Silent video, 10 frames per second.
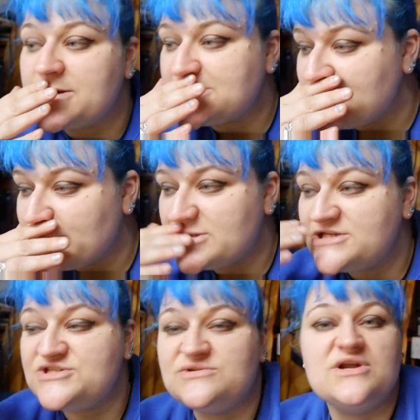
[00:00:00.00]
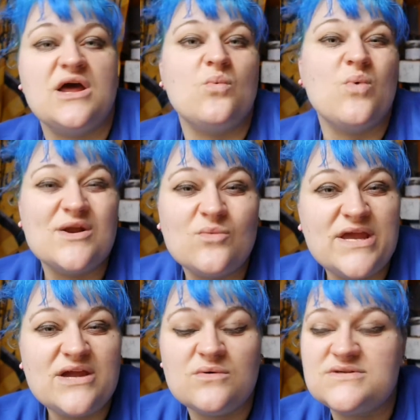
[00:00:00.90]
I don't know whether to do like one a
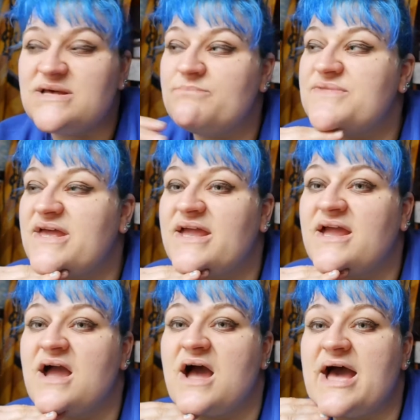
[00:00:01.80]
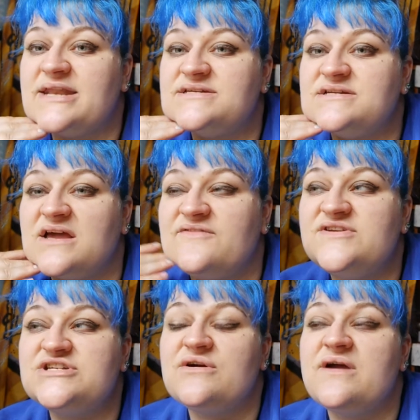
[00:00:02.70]
week or something, and like
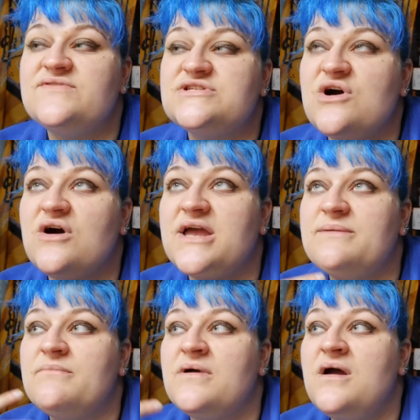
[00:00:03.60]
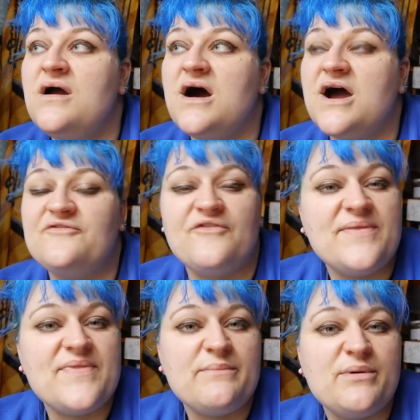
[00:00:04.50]
video every time I've
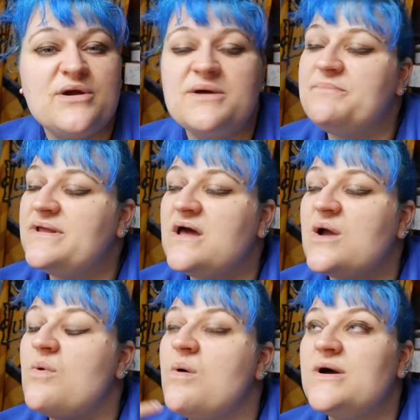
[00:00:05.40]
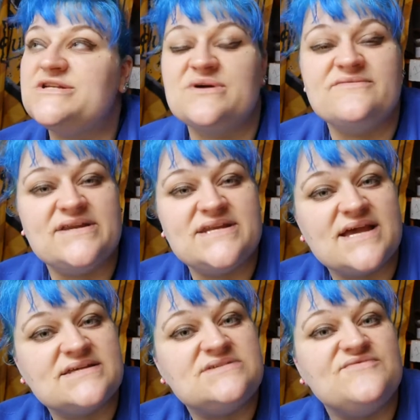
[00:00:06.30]
read that book and be like, what one do I read next?